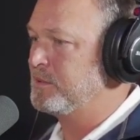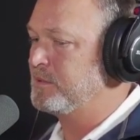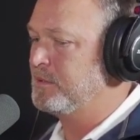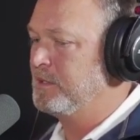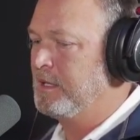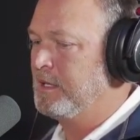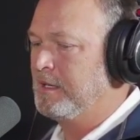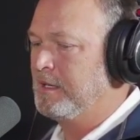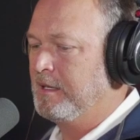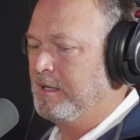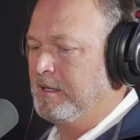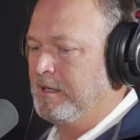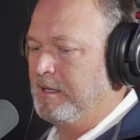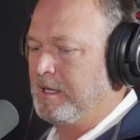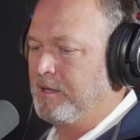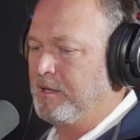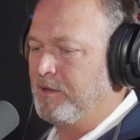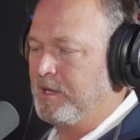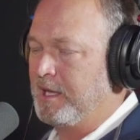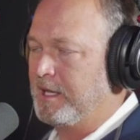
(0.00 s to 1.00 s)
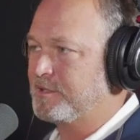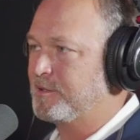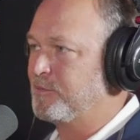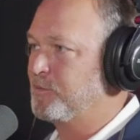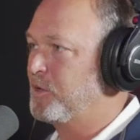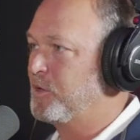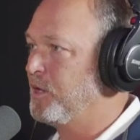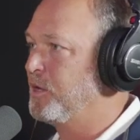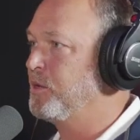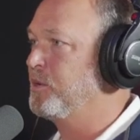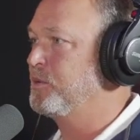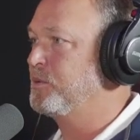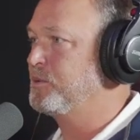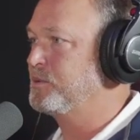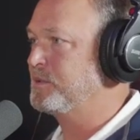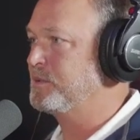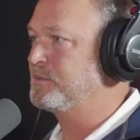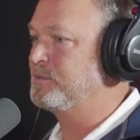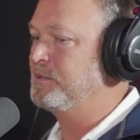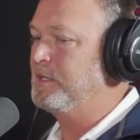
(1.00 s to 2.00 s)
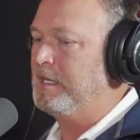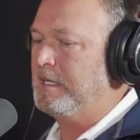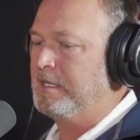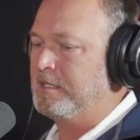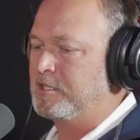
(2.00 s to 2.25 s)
And he even had some clothes and